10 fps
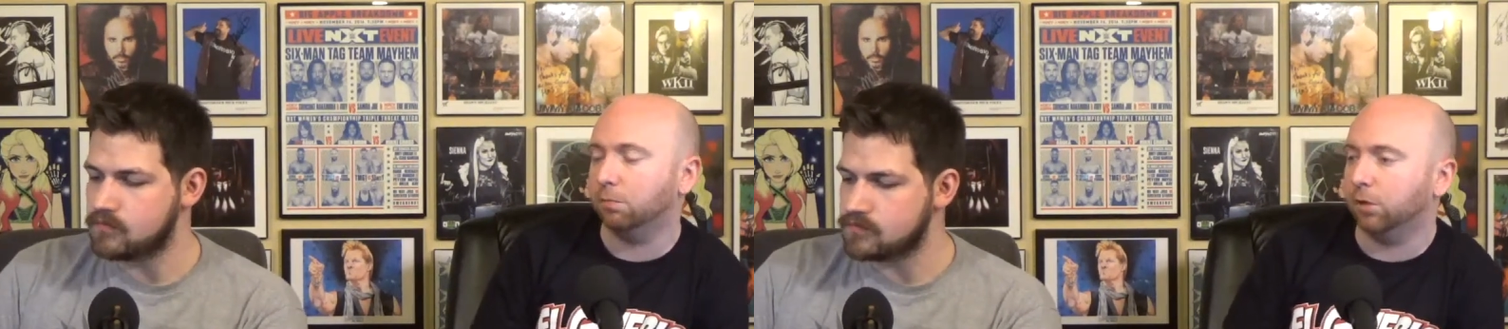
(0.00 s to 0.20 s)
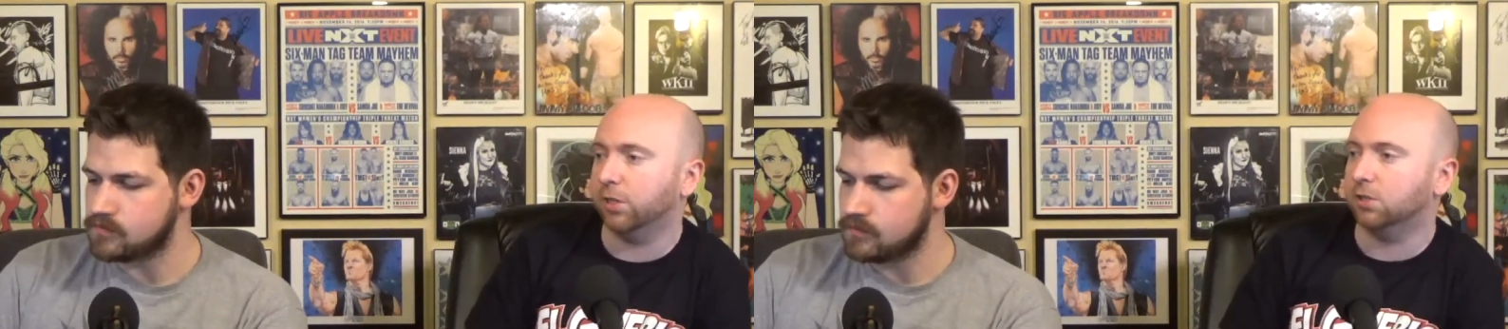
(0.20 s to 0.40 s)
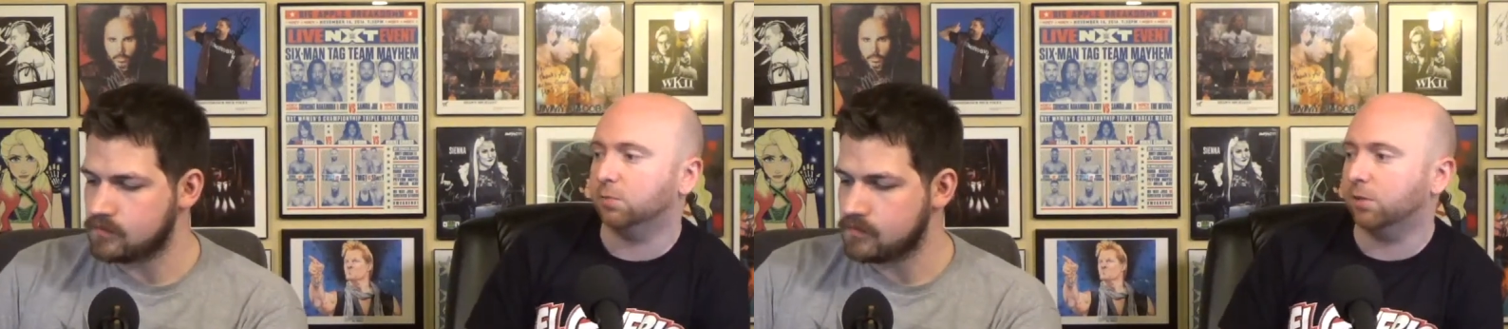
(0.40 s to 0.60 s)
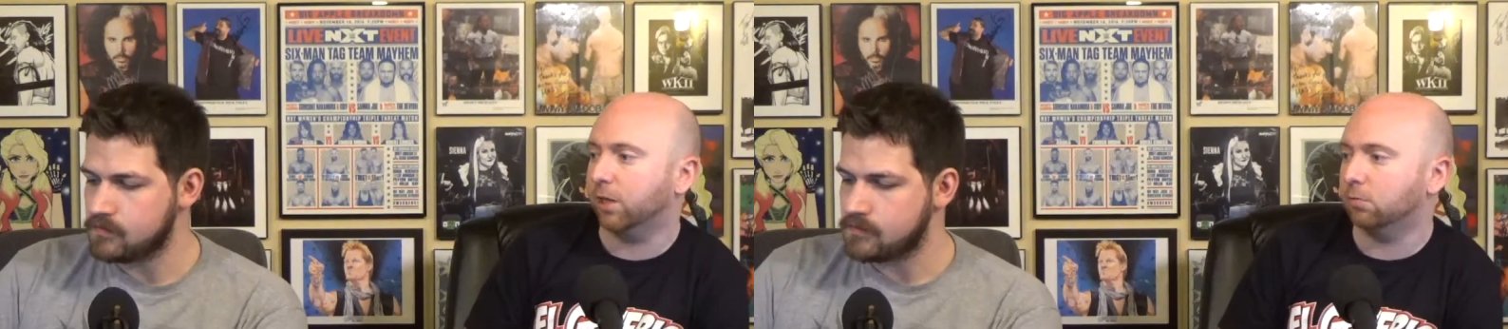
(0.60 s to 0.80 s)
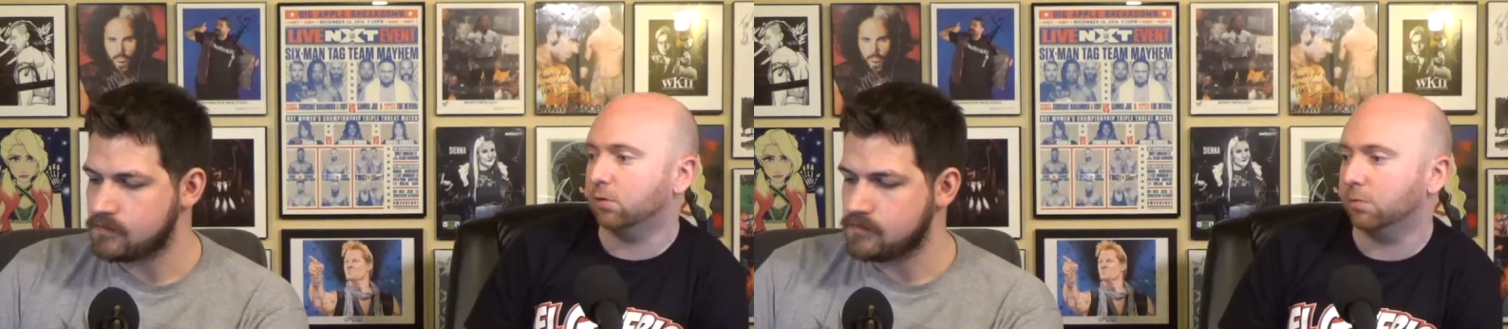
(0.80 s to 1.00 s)
Speaker 1: Bliss, but
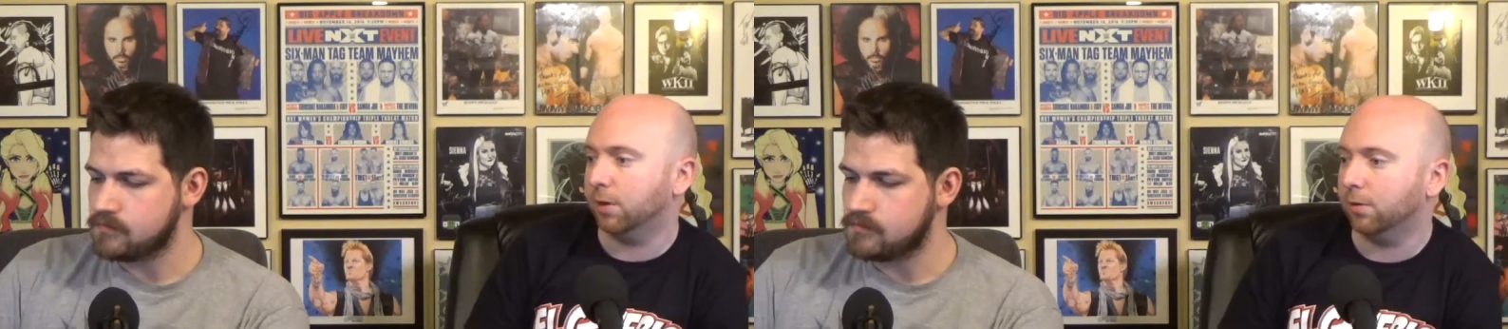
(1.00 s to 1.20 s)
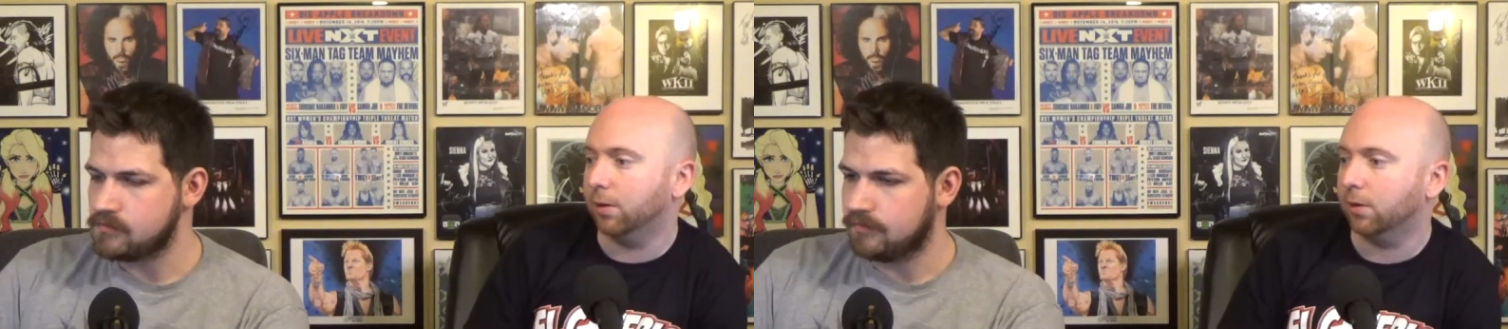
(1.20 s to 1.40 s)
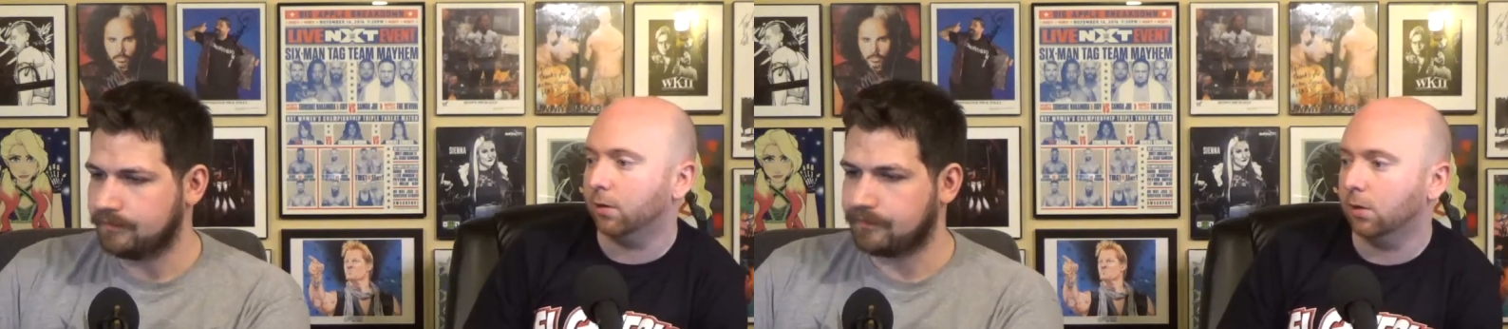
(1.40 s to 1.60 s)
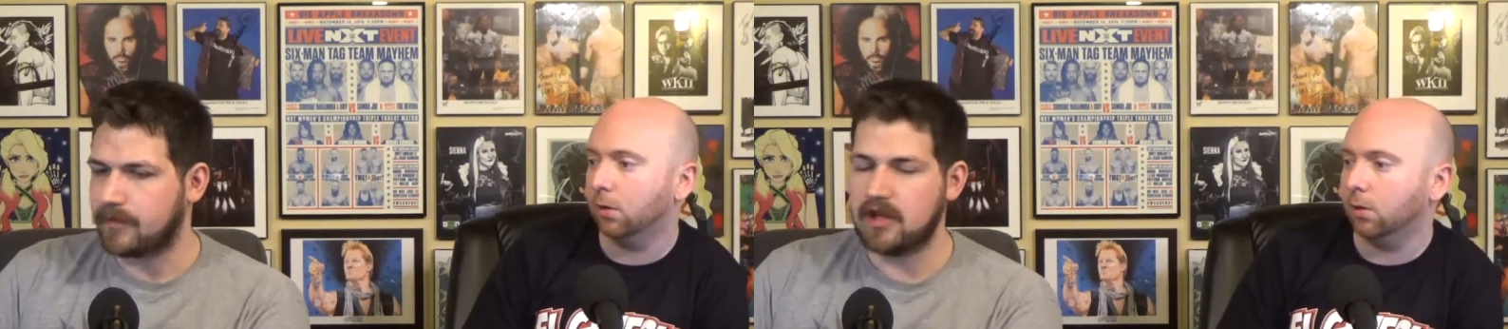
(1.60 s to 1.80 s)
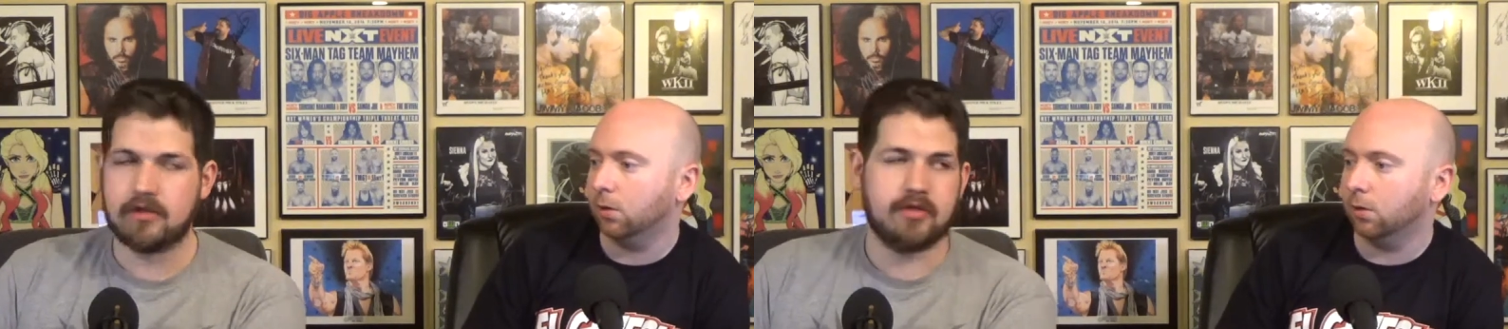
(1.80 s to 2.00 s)
that was about it.
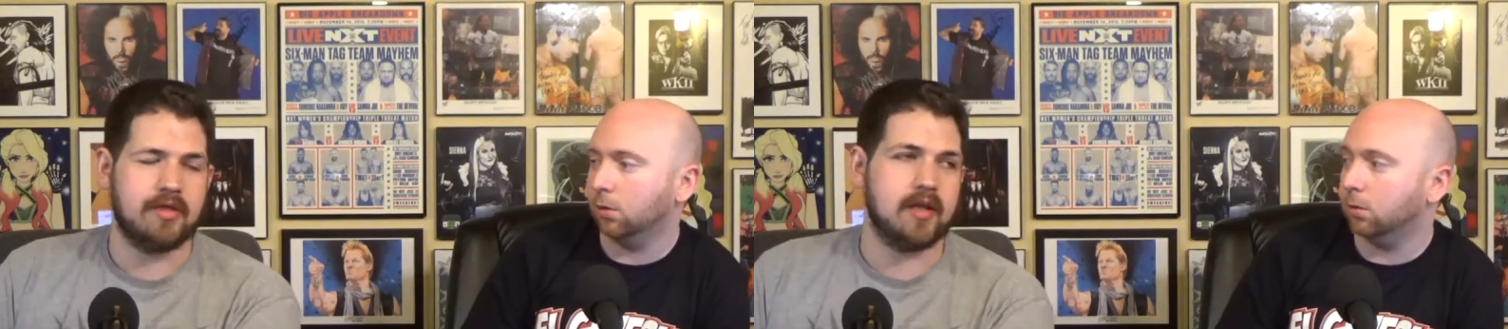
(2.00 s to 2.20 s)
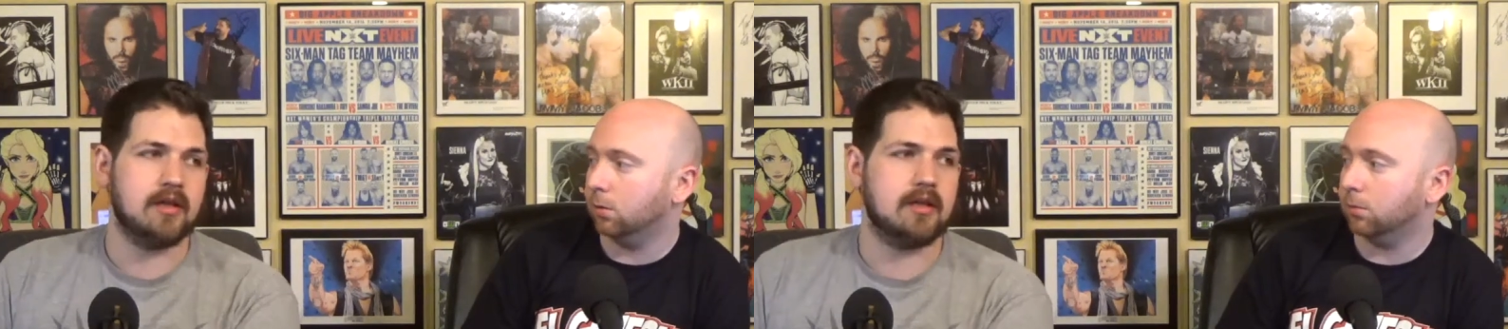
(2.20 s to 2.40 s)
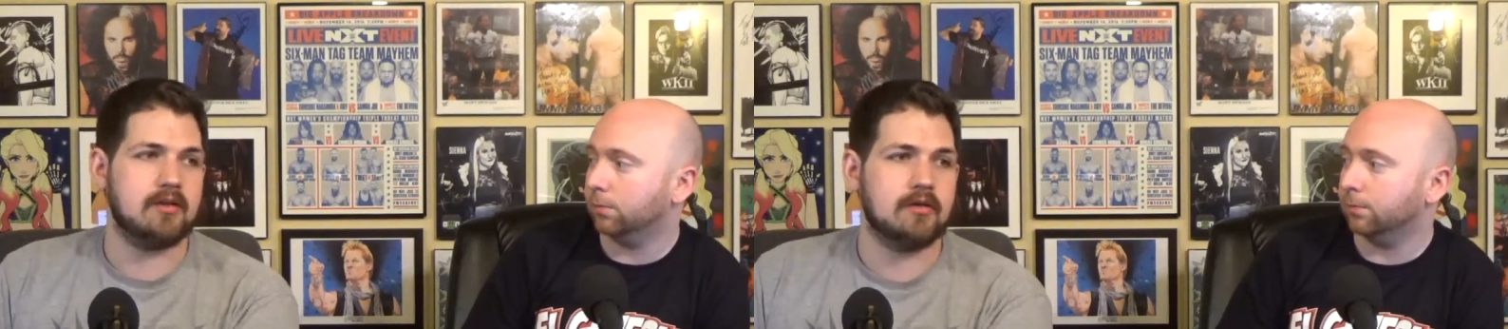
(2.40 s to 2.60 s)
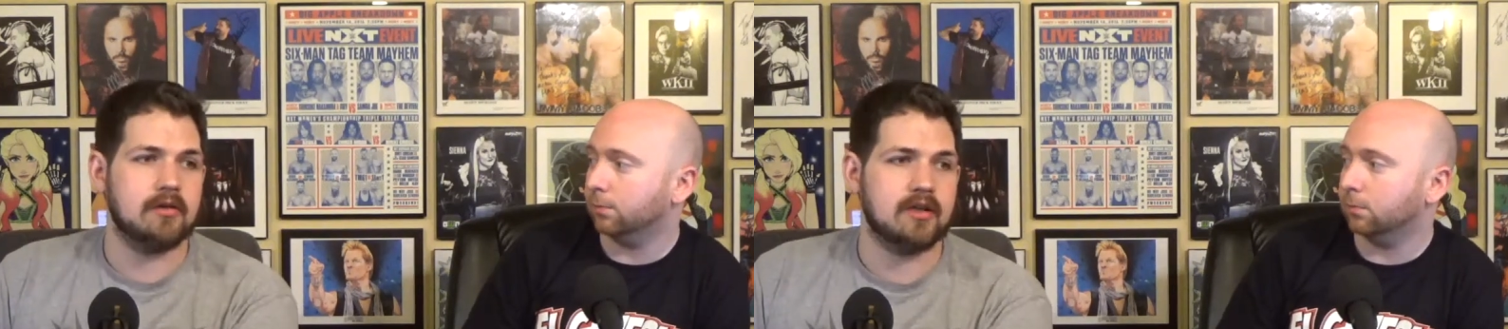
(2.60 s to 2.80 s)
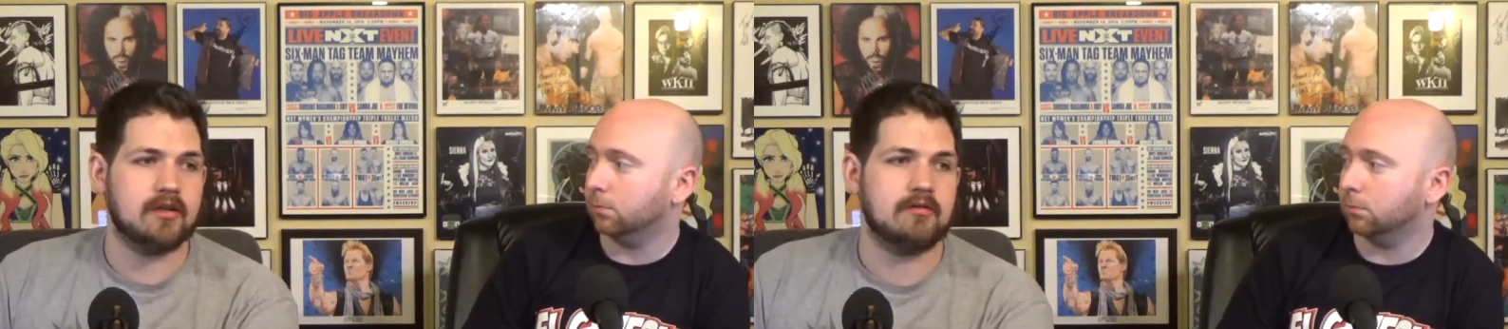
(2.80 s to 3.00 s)
Speaker 2: I think I
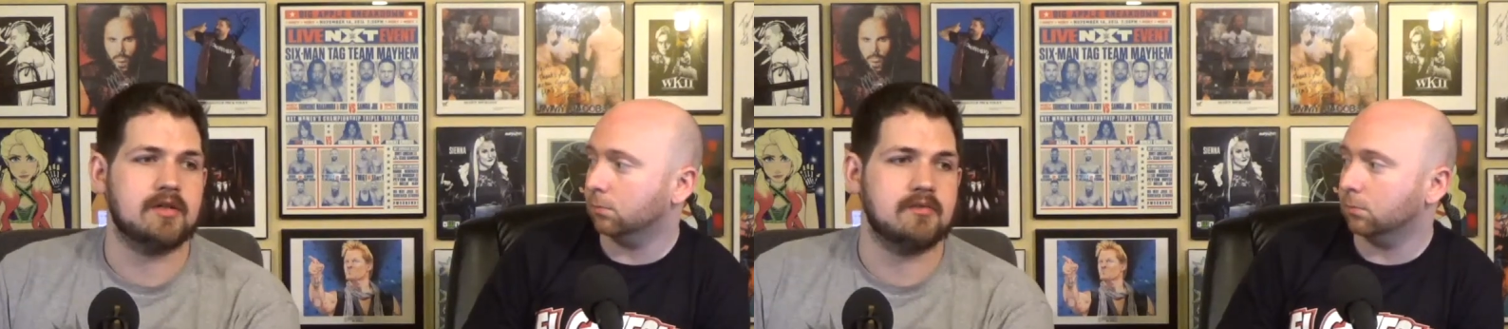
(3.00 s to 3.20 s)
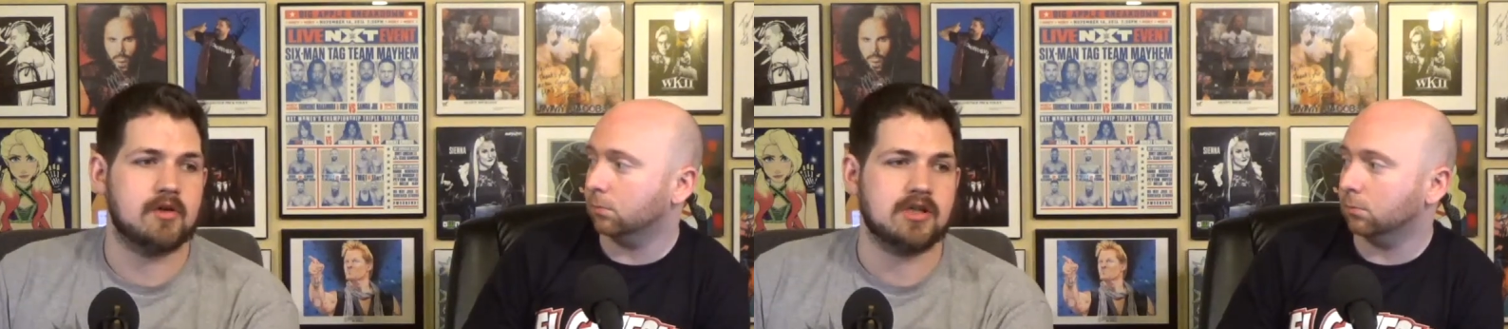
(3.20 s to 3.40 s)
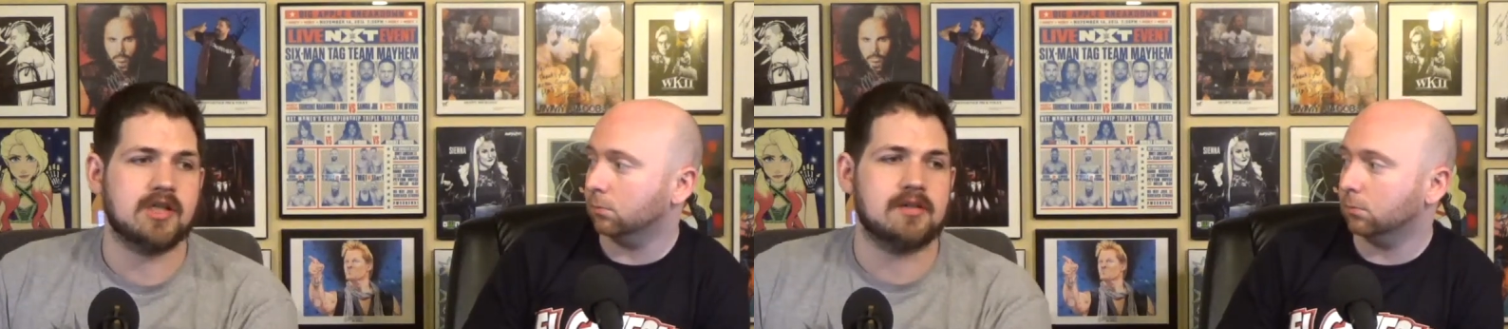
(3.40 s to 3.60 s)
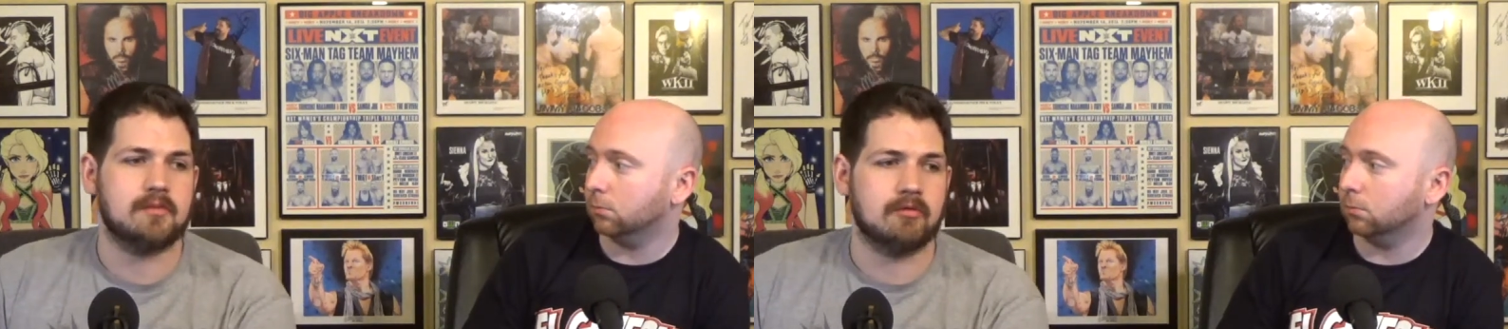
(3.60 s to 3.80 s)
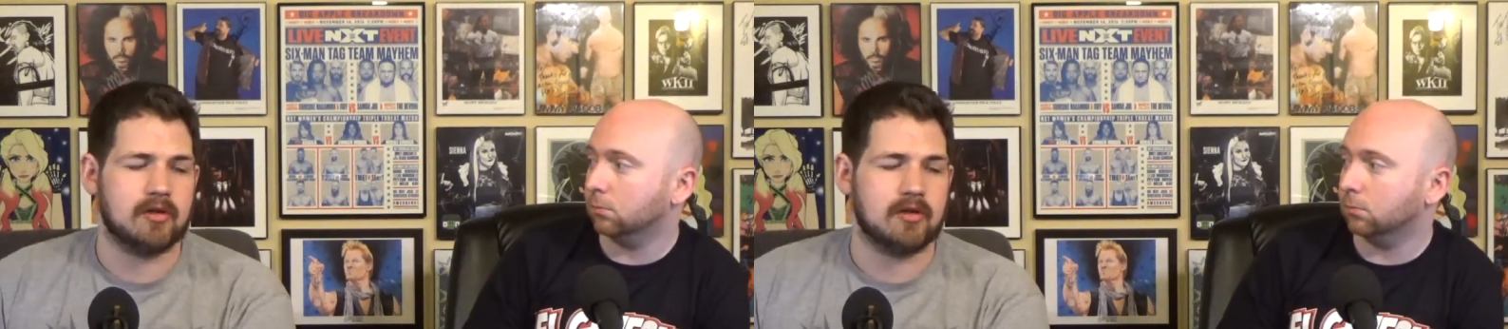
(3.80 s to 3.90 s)
heard that the reason why she hasn't been